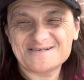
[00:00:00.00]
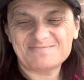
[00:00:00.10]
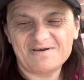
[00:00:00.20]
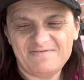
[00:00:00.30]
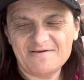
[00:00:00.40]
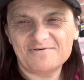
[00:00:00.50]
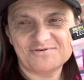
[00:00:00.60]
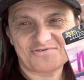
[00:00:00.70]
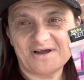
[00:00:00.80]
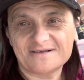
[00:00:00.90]
is my
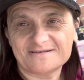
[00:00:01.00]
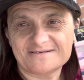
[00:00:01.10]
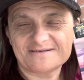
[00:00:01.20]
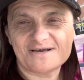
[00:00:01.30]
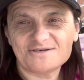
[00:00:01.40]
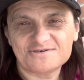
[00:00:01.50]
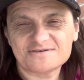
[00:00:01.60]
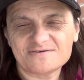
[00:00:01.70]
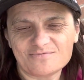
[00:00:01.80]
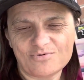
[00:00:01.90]
favorite dress. I
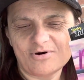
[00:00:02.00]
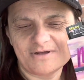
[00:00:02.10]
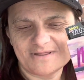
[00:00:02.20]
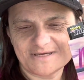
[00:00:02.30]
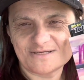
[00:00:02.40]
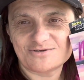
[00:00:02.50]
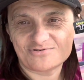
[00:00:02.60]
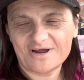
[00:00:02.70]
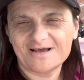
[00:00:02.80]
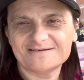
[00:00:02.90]
should have worn this
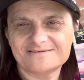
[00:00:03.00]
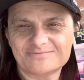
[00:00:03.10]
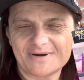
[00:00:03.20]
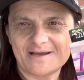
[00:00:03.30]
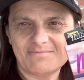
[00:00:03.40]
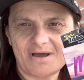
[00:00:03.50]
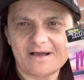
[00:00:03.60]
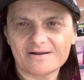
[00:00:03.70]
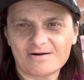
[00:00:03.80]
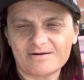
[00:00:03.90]
dress when I
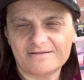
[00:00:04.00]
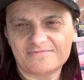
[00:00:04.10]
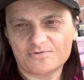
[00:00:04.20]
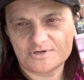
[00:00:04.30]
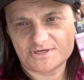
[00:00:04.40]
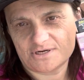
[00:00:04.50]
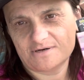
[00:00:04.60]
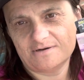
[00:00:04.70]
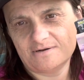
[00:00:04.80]
met Carly Fortune.